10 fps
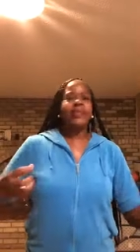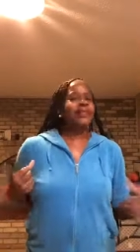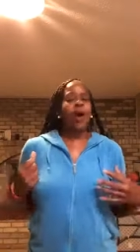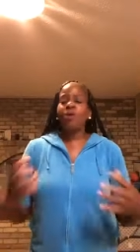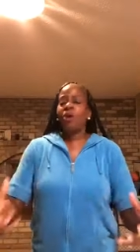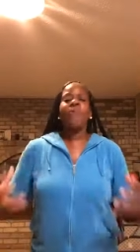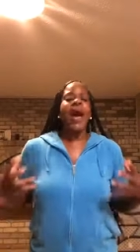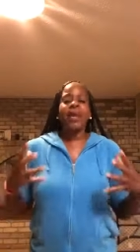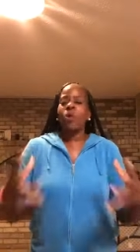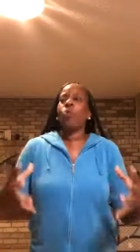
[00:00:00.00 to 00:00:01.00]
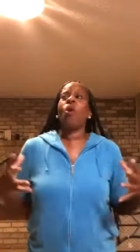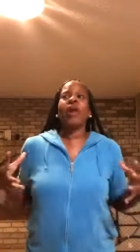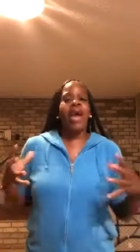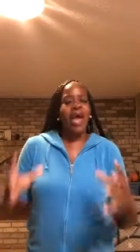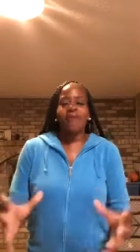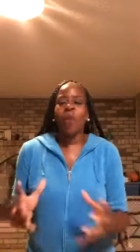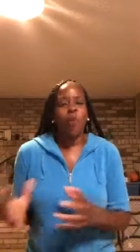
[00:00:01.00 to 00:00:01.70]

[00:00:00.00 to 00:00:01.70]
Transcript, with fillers: don't nobody want to have a